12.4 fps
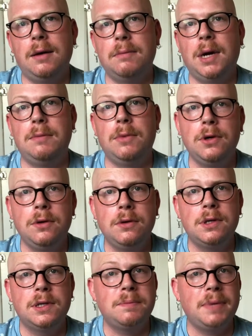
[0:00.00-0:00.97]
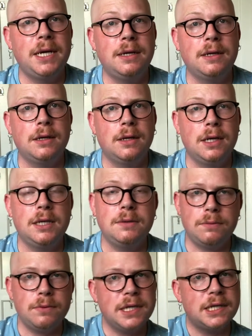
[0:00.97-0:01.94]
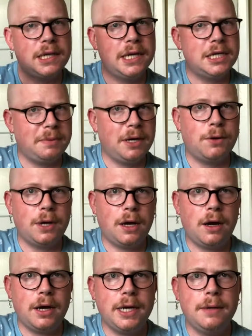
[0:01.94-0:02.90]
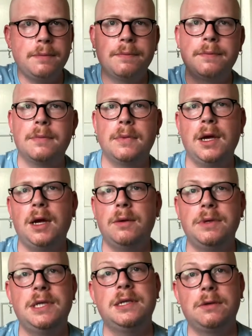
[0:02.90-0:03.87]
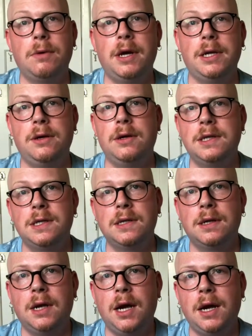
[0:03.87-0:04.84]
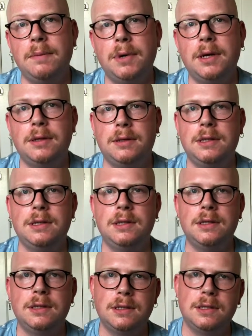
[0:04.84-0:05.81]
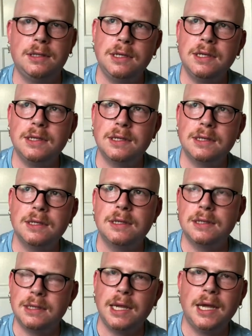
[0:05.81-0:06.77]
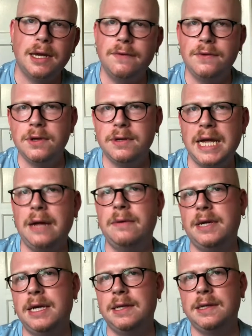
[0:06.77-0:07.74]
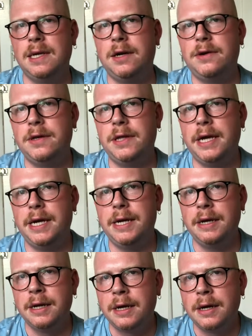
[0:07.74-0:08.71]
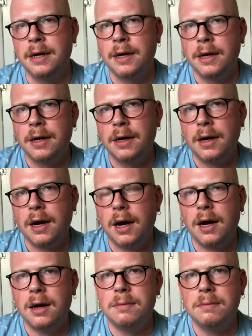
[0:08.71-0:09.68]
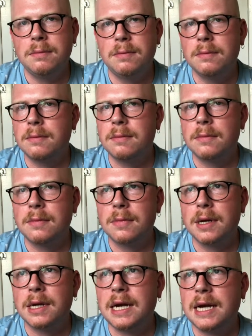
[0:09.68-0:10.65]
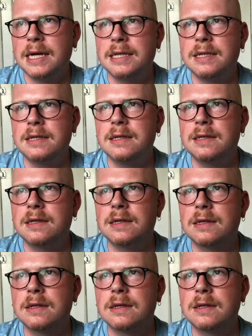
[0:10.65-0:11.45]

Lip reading: my mood has been, it's been quite high, which is quite good, but just getting a few down days here and there. And